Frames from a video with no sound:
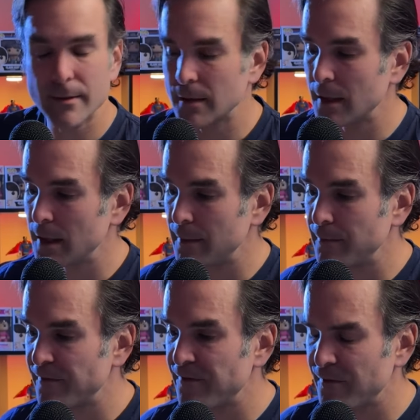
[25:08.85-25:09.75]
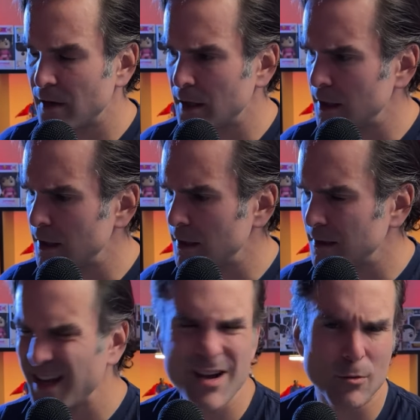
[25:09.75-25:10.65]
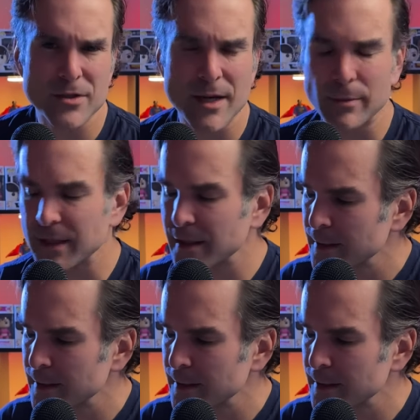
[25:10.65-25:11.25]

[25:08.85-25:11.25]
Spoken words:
Yeah, we'll say bleed.